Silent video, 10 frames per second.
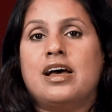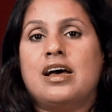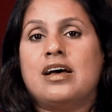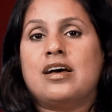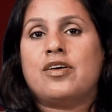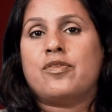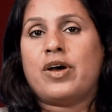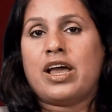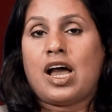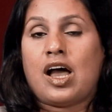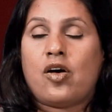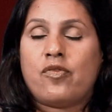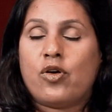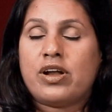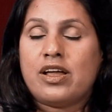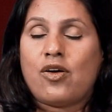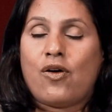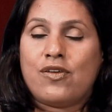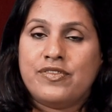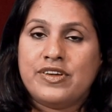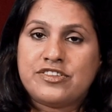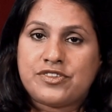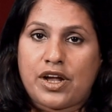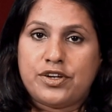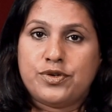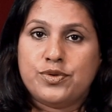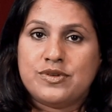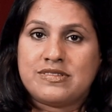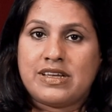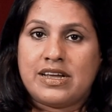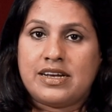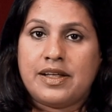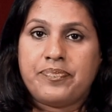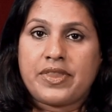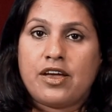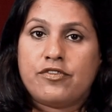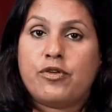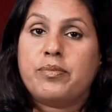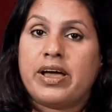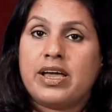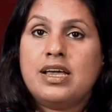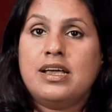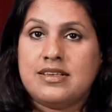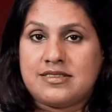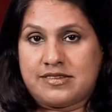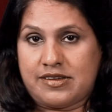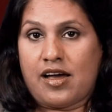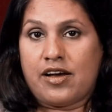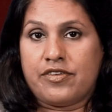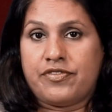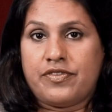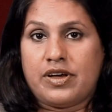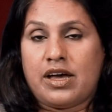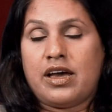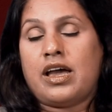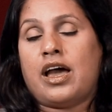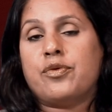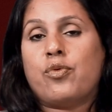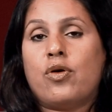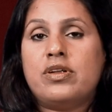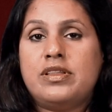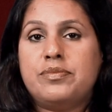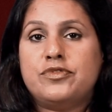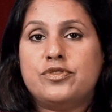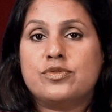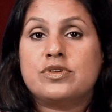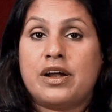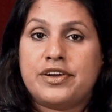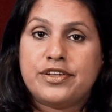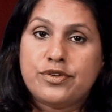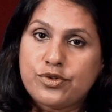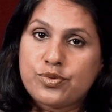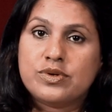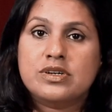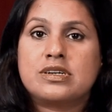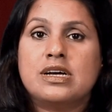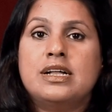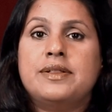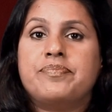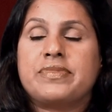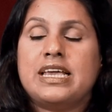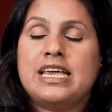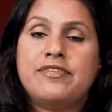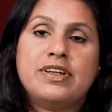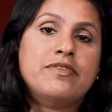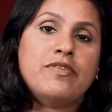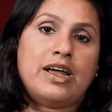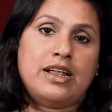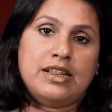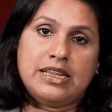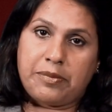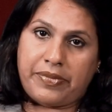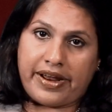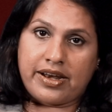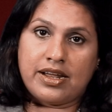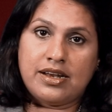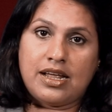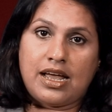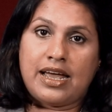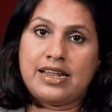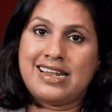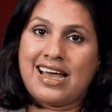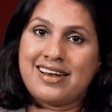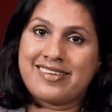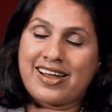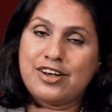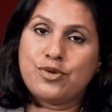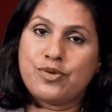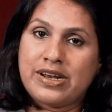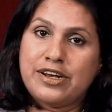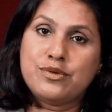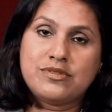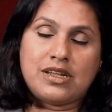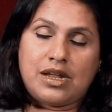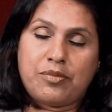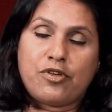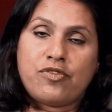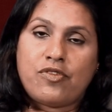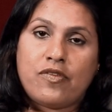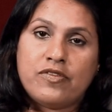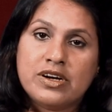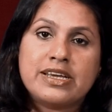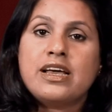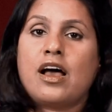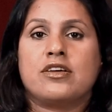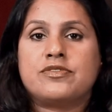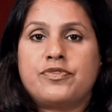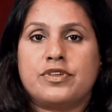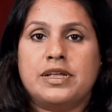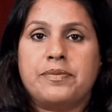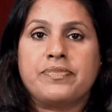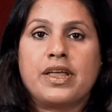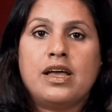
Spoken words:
What I always try to do is that for my staff, I want them to continue to work even while they're pregnant, and I try to reduce the number of working hours for them.